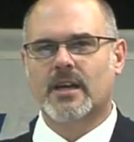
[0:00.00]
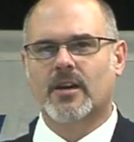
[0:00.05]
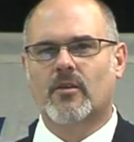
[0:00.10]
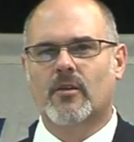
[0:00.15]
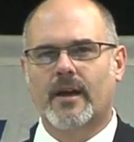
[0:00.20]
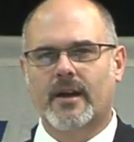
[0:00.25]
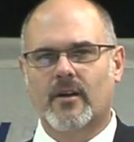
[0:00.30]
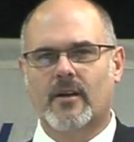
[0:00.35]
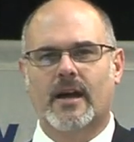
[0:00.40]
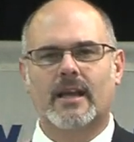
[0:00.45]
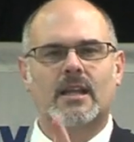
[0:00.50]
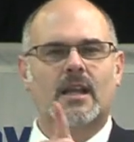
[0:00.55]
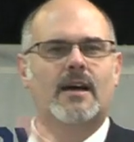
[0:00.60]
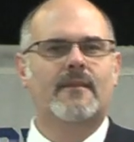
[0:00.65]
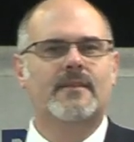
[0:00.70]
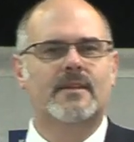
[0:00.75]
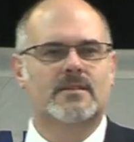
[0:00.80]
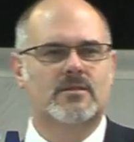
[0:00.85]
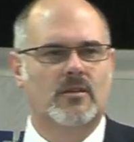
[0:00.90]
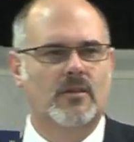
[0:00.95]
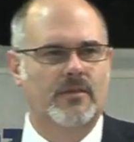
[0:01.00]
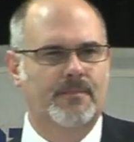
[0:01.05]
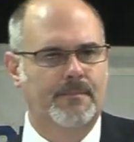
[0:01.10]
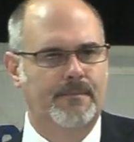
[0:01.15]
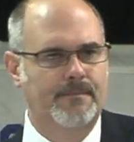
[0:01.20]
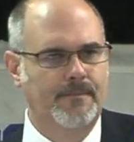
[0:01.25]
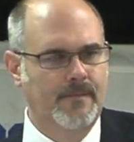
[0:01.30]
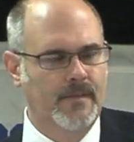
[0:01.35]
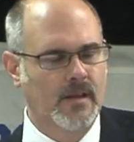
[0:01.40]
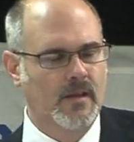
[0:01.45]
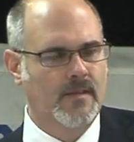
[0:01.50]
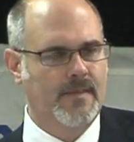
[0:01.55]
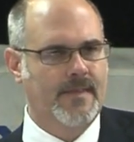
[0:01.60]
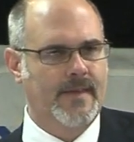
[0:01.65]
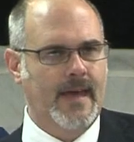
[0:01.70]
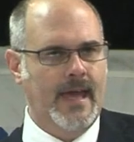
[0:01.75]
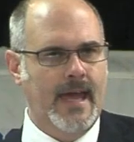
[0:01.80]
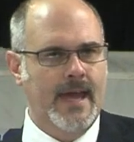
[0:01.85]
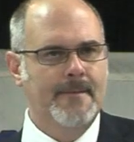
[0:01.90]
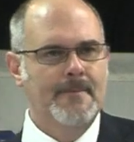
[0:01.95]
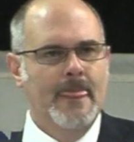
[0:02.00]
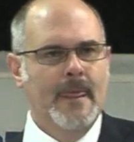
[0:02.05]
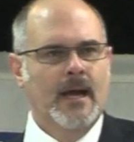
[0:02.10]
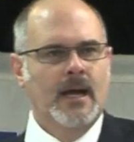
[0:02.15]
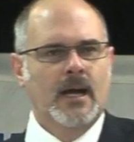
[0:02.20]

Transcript: generator. I love this little thing.